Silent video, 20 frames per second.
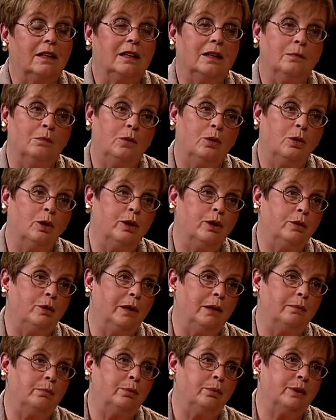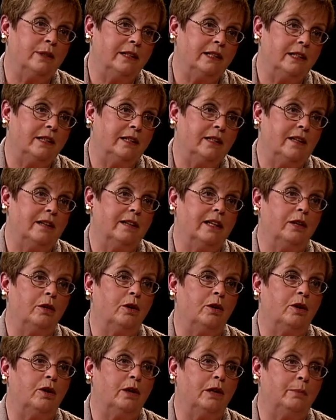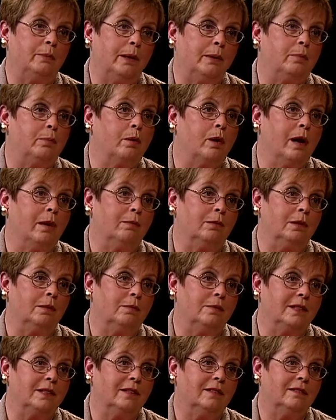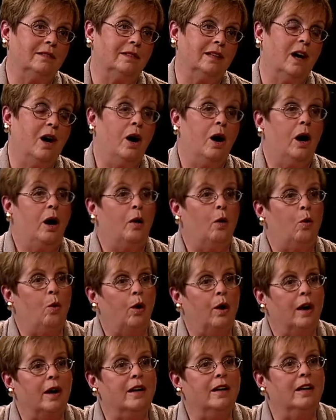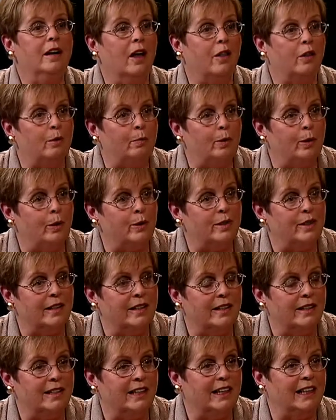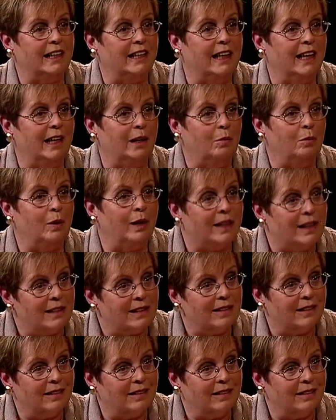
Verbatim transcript: the more you can predict there are going to be problems. Or another person is going to gain weight.